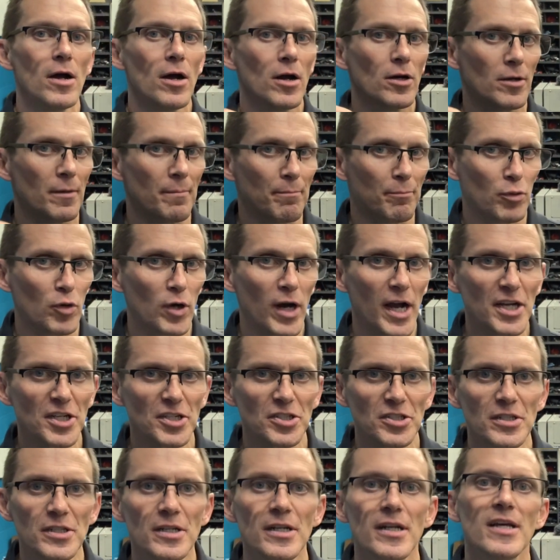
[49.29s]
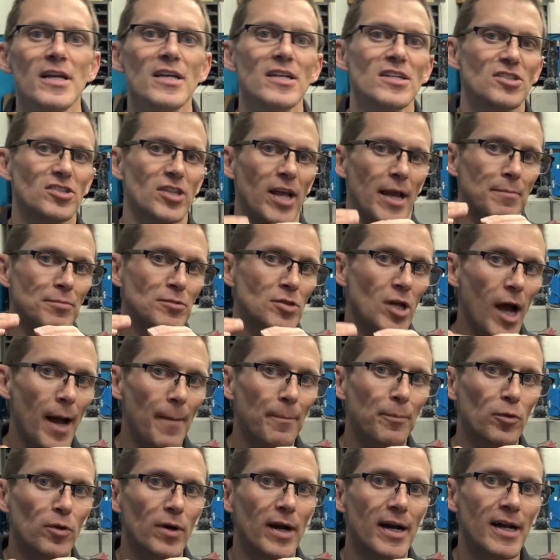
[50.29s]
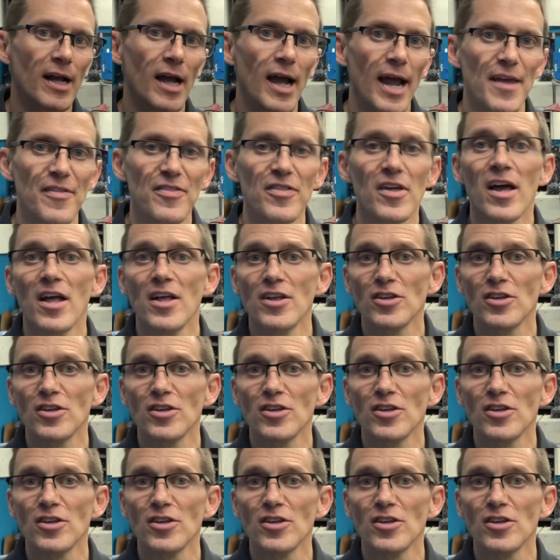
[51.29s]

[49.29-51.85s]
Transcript: compression, same top ring height,